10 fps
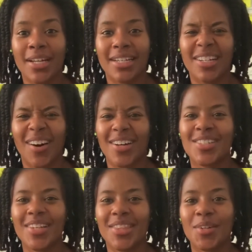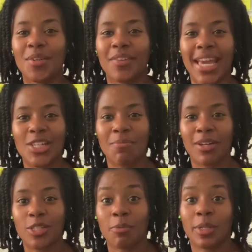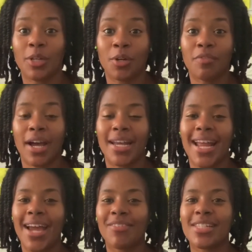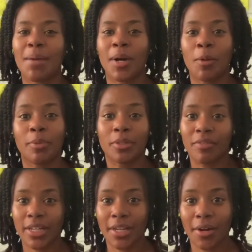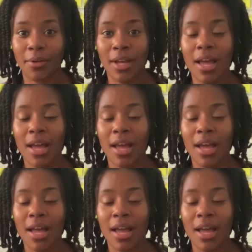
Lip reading: and also hit the notification bell so you'll be notified every time I upload a video.